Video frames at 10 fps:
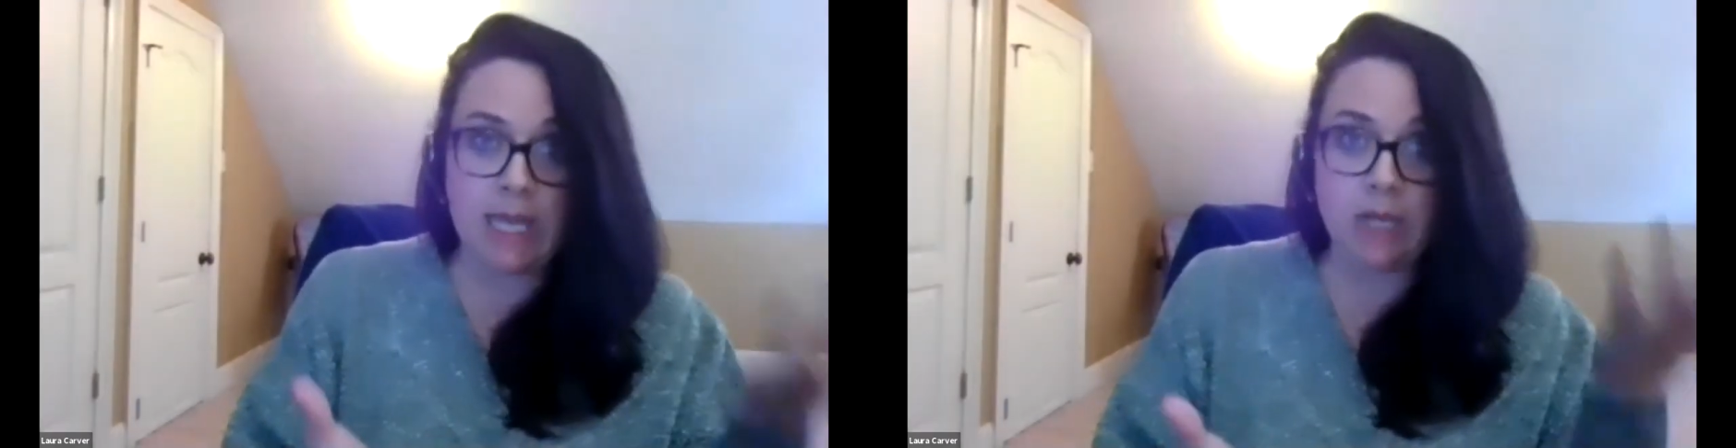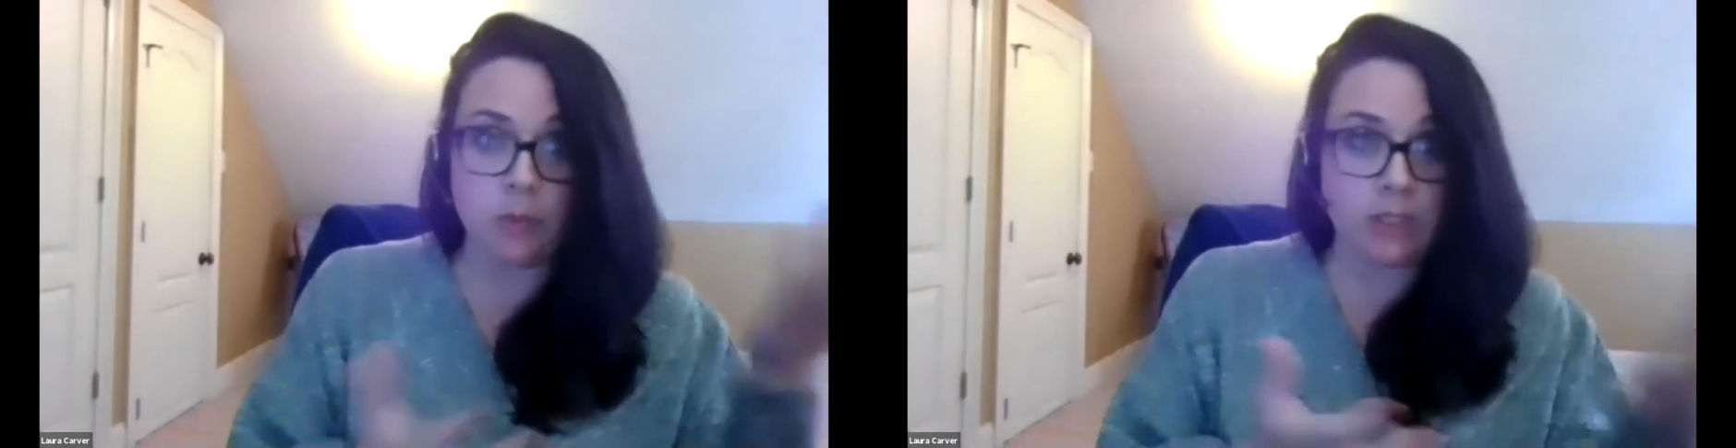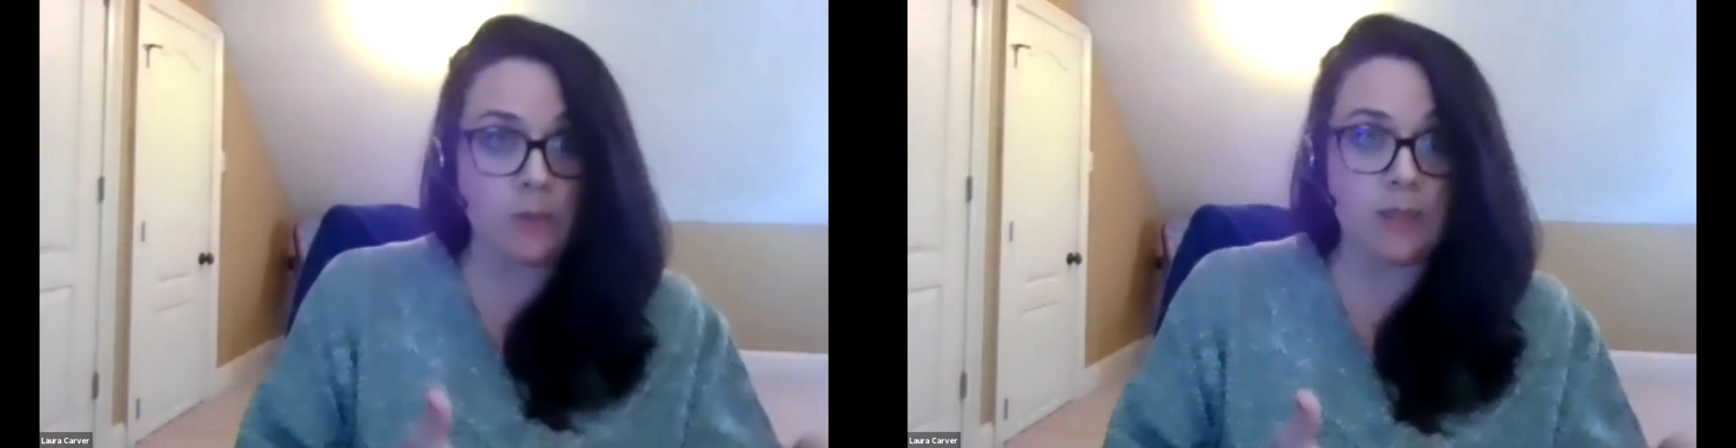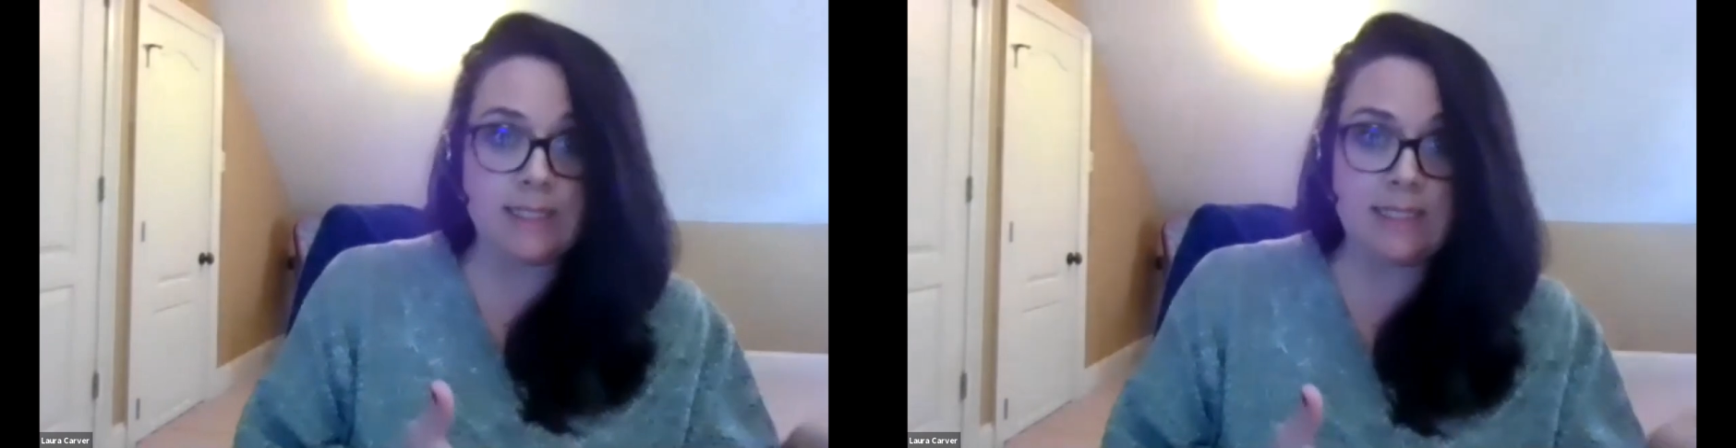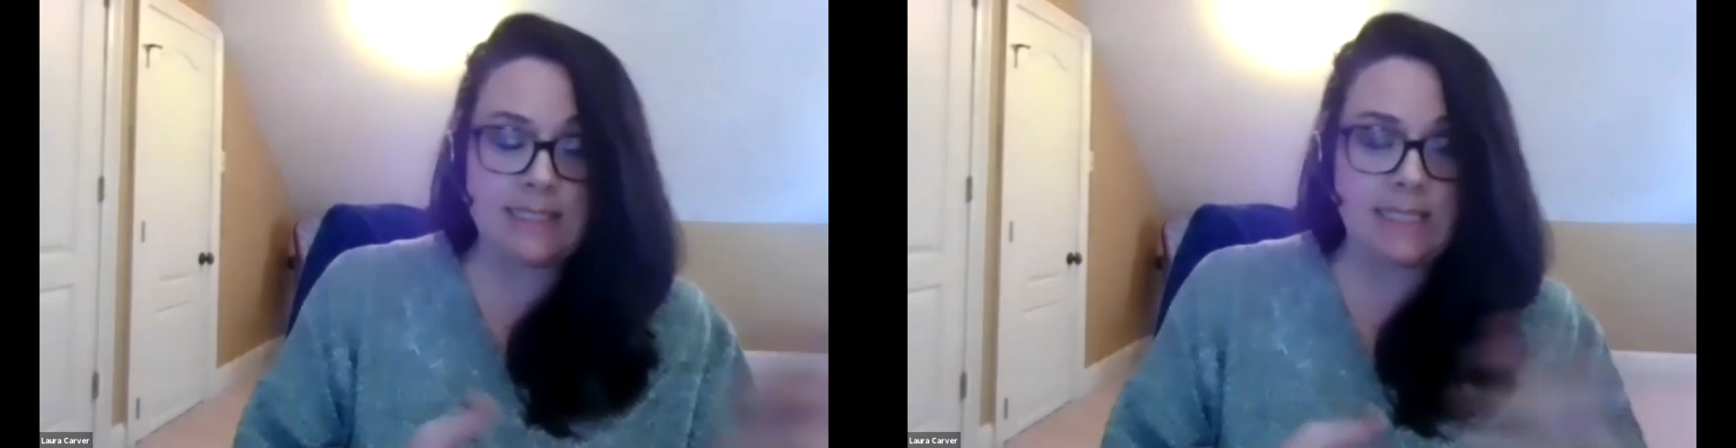at it really
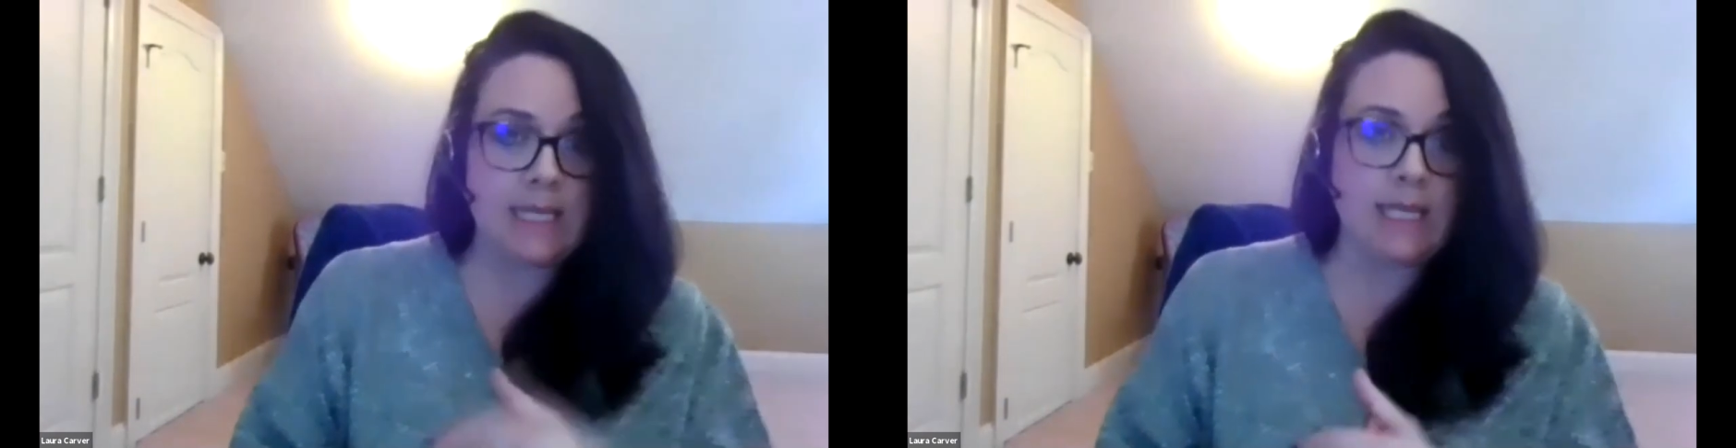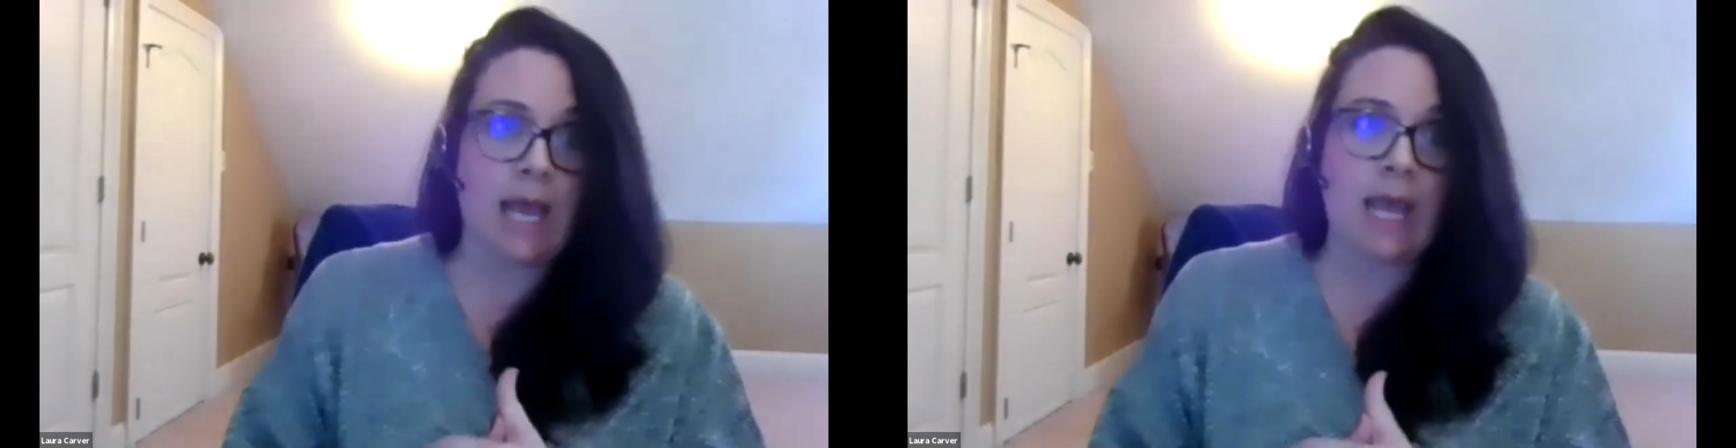wants to see it.